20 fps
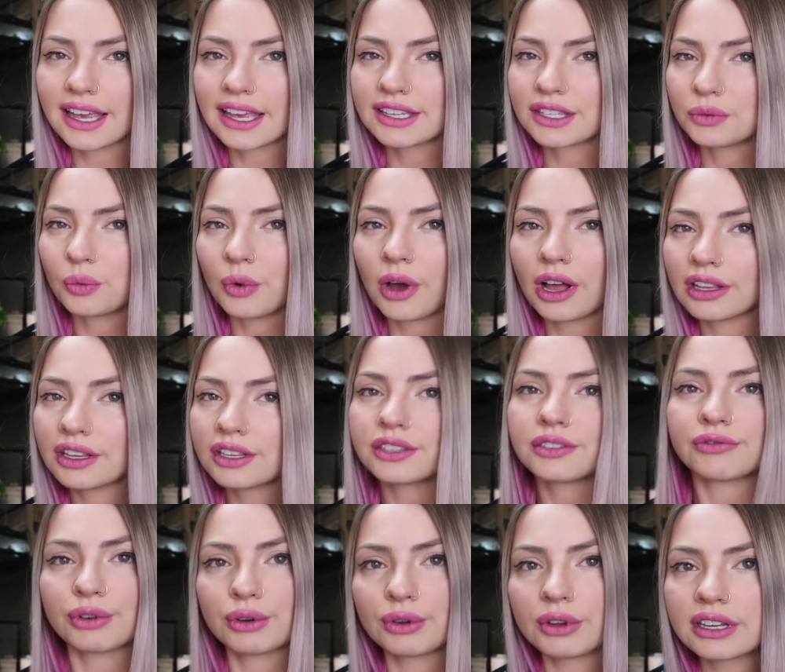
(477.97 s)
as well as
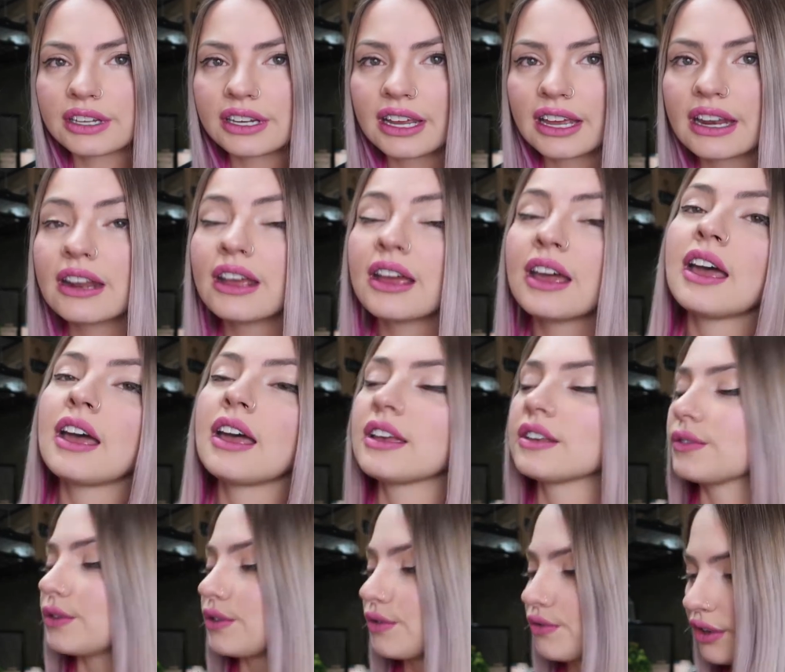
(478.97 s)
fruit in it.
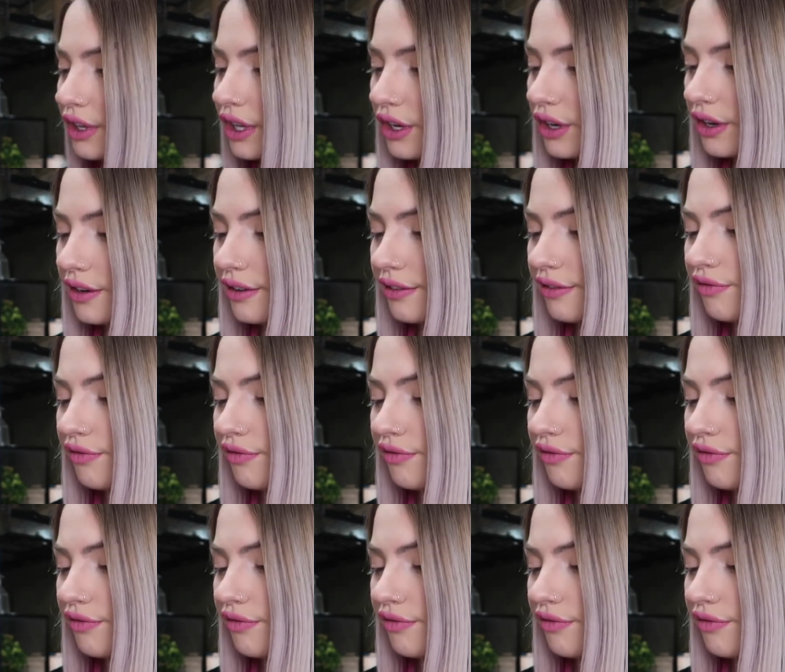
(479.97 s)
So it's really good